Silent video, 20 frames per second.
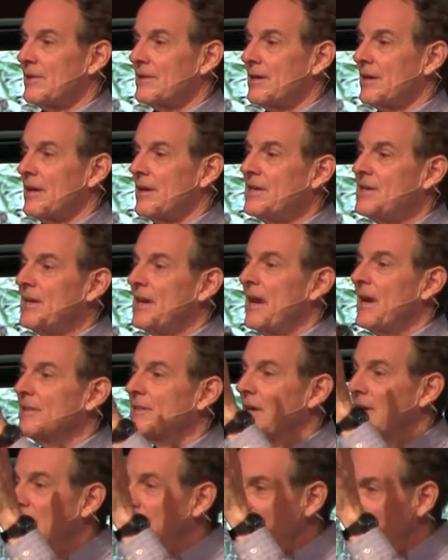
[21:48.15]
to
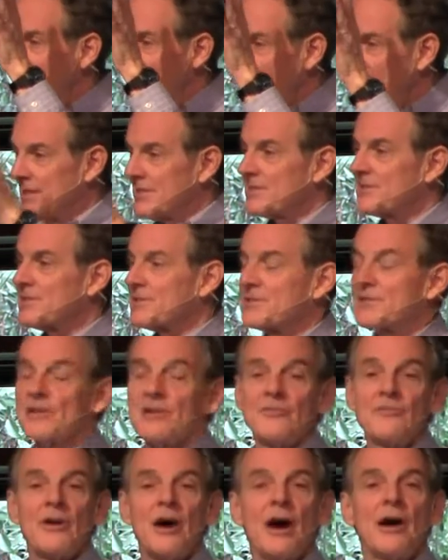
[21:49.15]
indicate that he is the
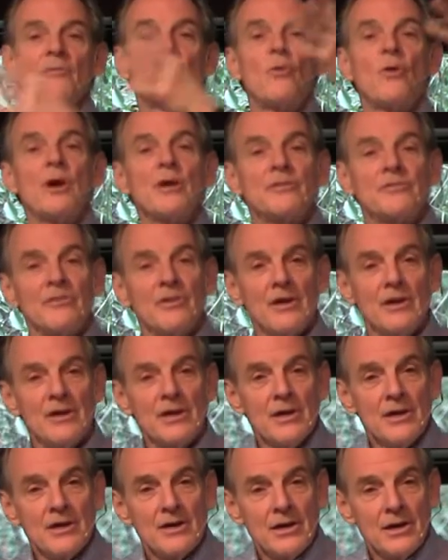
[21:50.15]
Son of God was
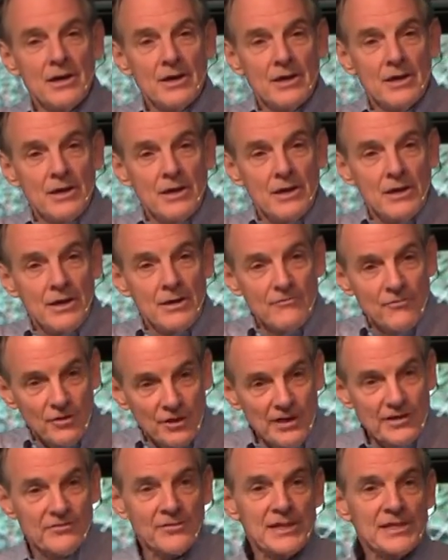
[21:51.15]

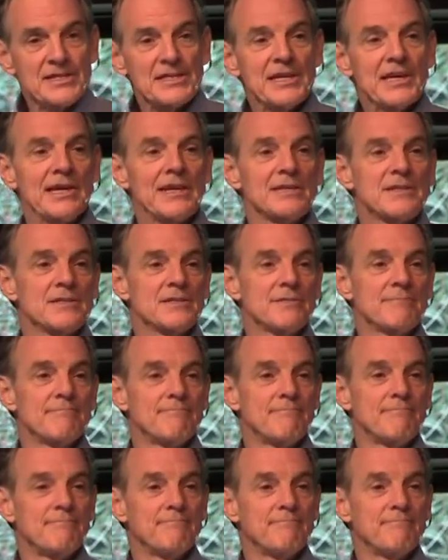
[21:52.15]
forgiving sins.